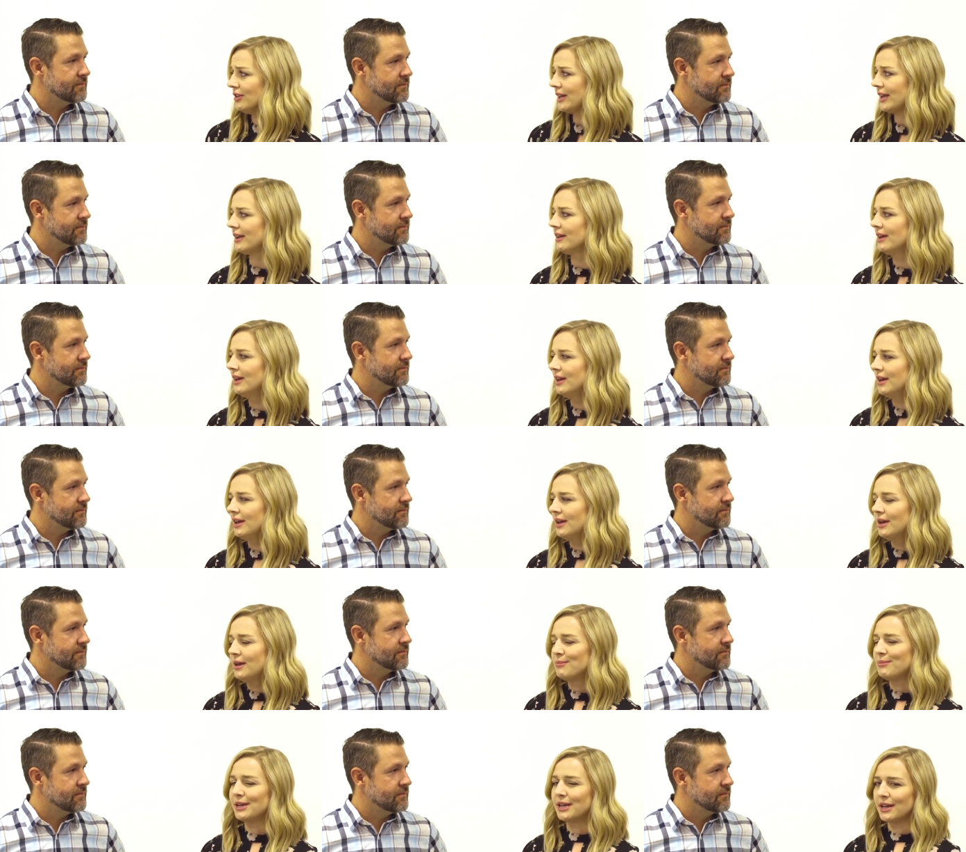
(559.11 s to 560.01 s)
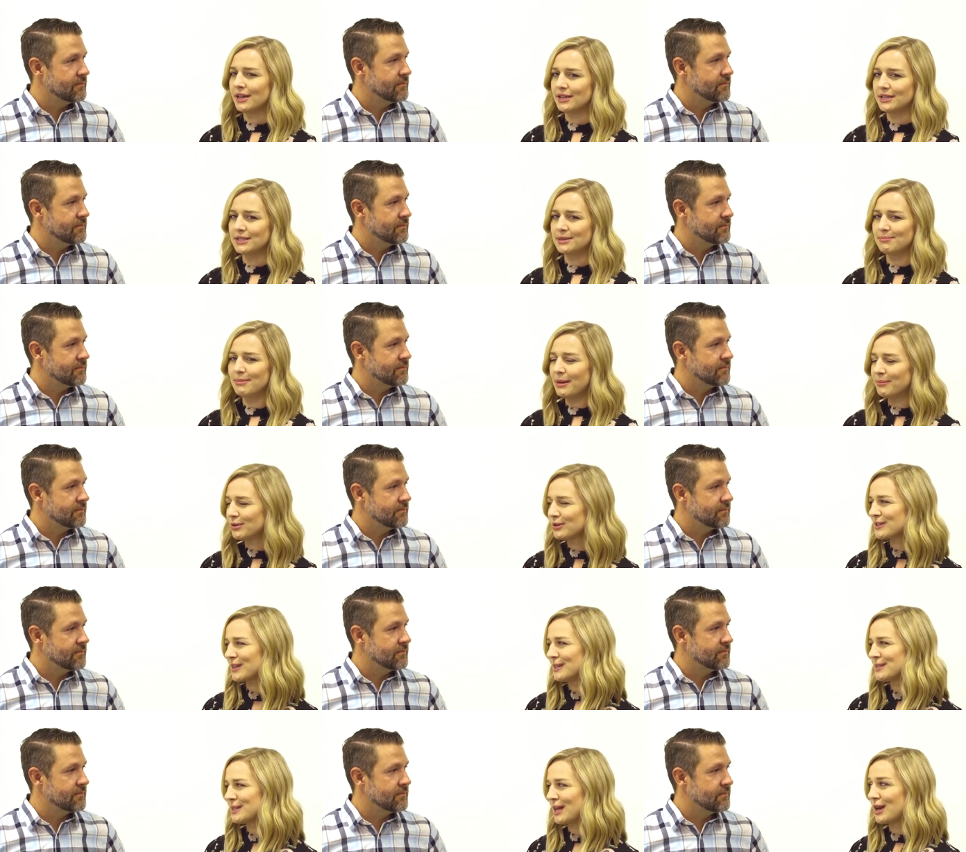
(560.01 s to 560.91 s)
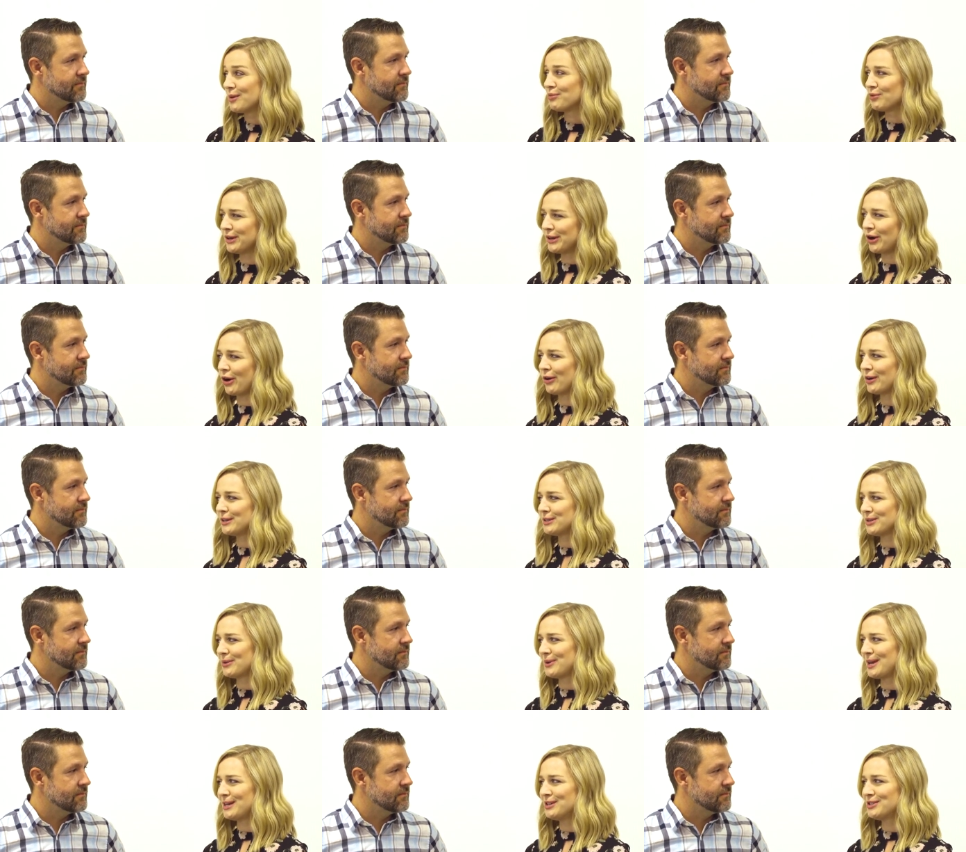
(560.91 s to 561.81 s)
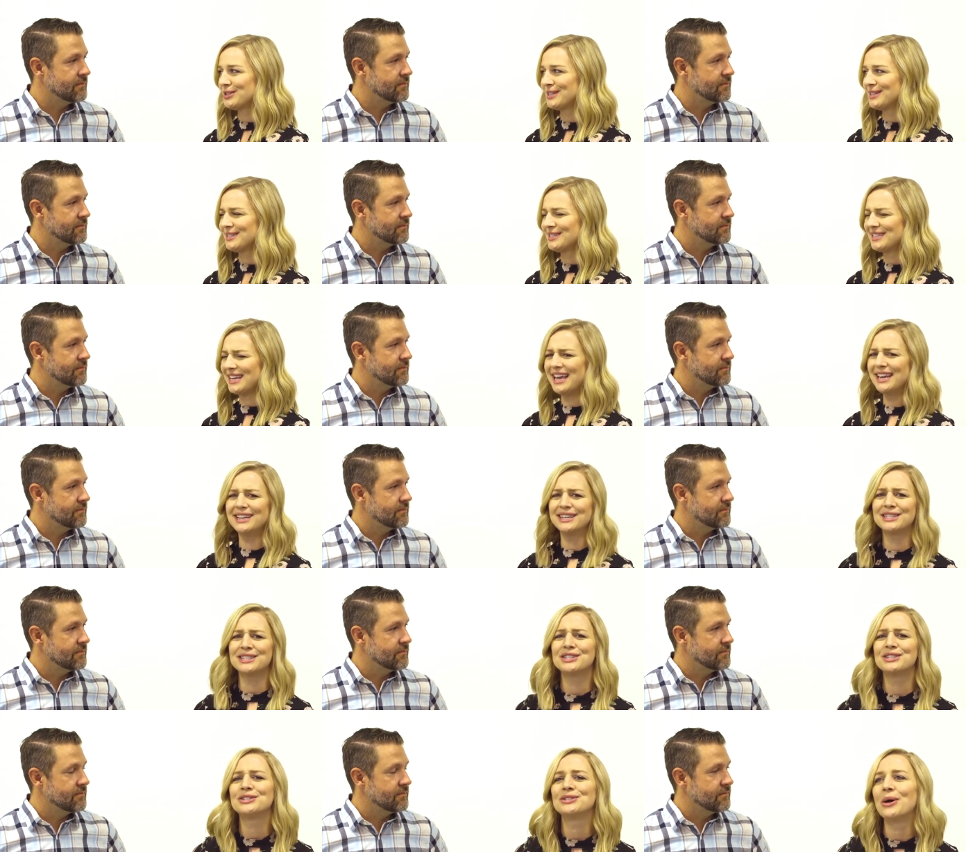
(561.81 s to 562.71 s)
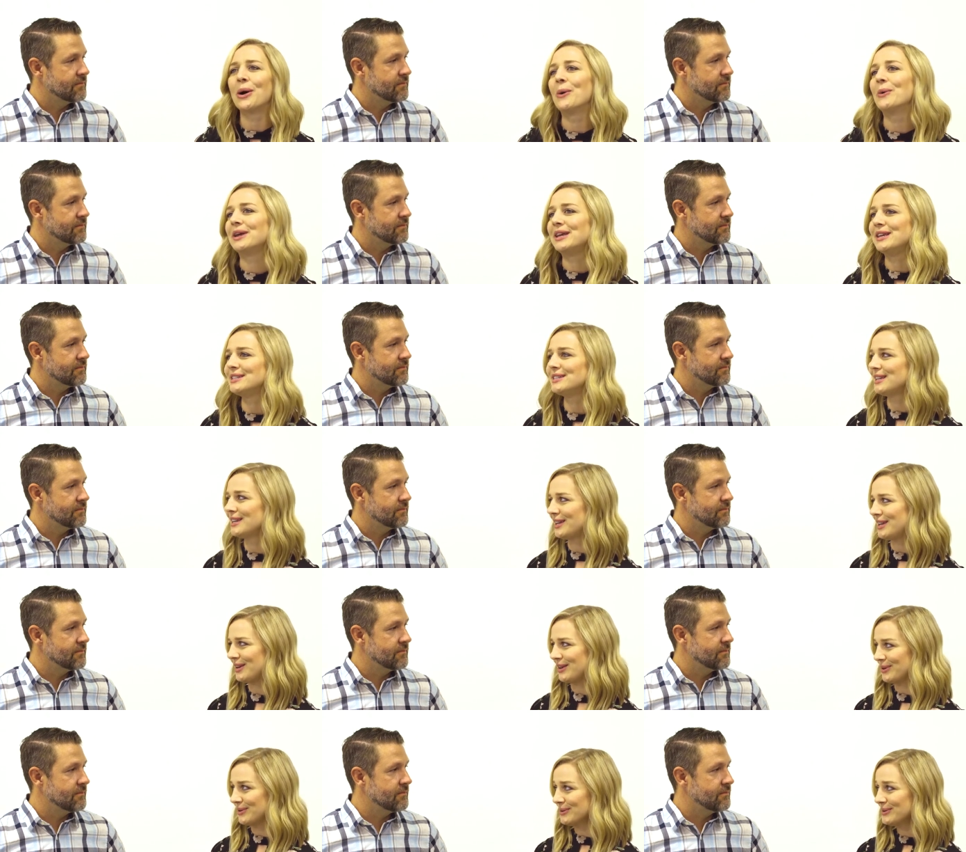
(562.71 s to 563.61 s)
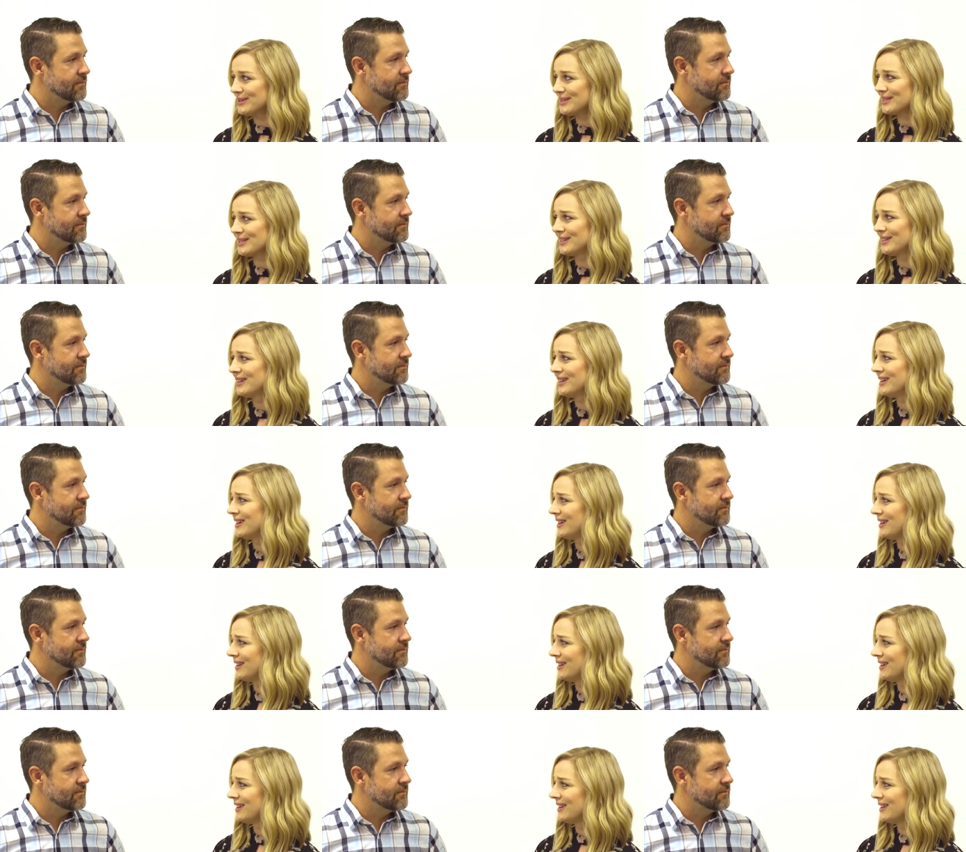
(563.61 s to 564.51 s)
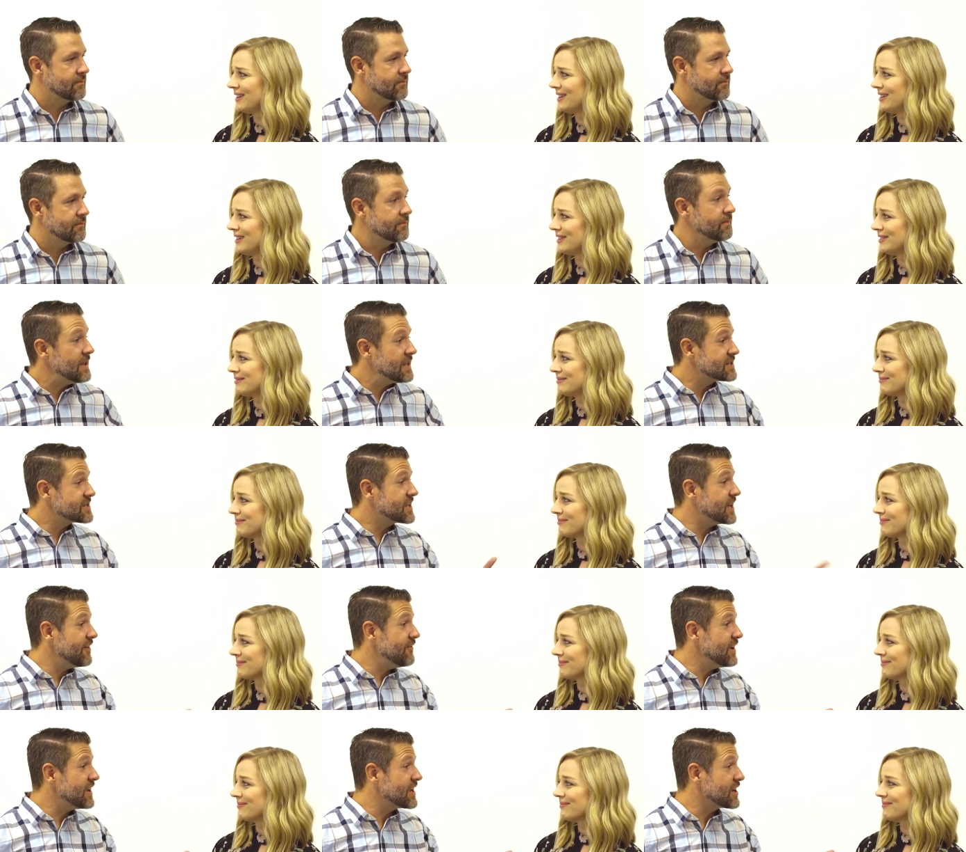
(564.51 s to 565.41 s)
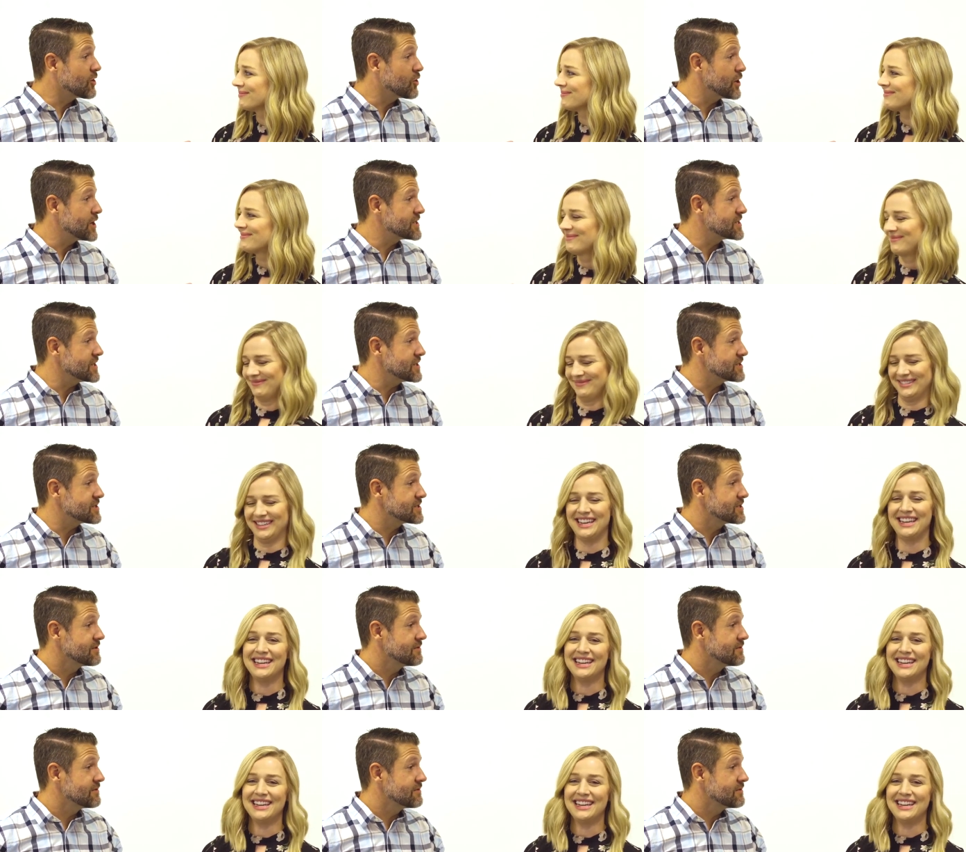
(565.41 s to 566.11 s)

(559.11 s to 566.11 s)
Speaker 1: yearly, because members can set up recurring donations and it's so easy to use.
Speaker 2: Means giving increases.